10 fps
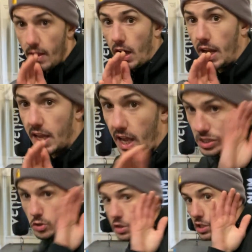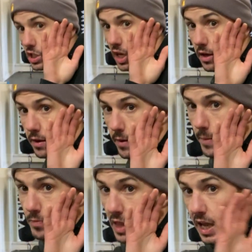I can catch on the chin.
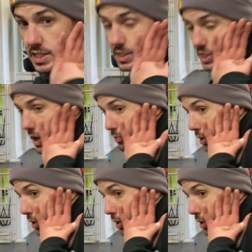As the jab